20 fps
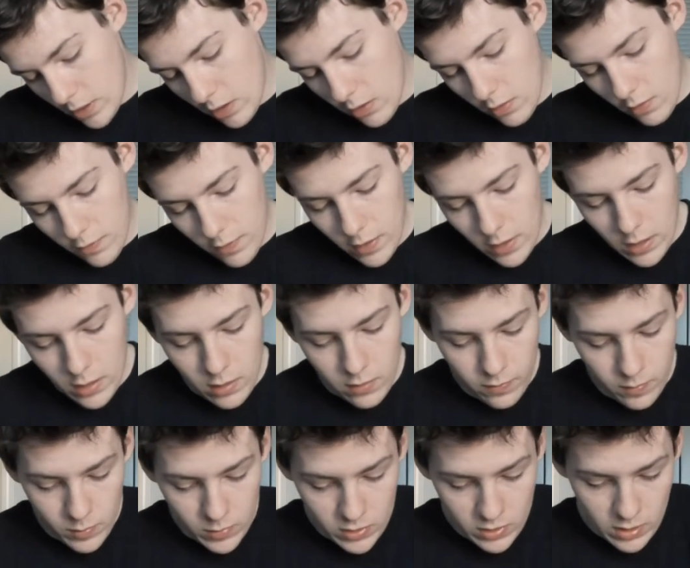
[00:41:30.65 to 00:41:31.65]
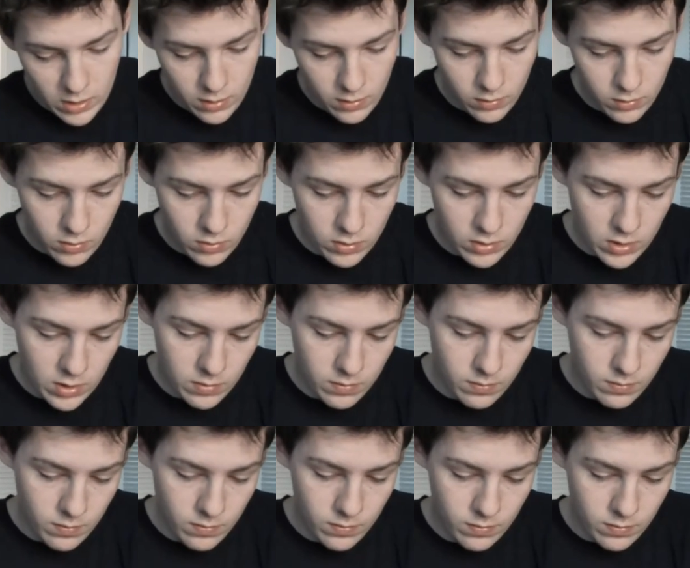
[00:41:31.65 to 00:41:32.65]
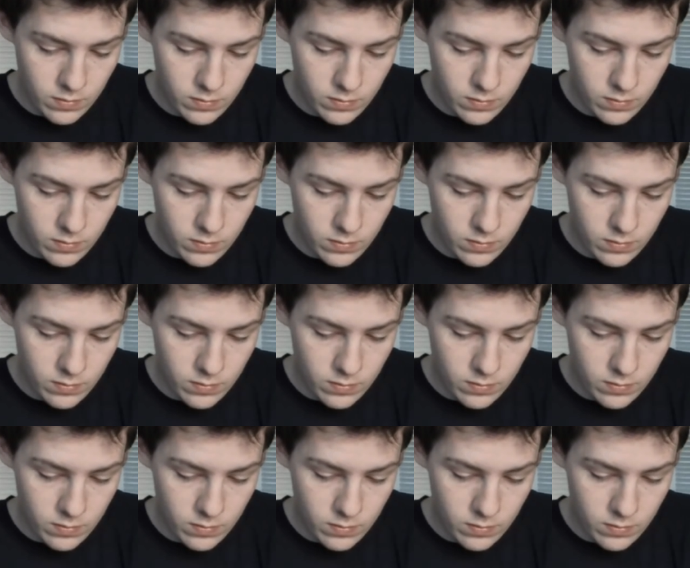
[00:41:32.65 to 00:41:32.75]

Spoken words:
I don't know if I hit it from the side, I'll do the same.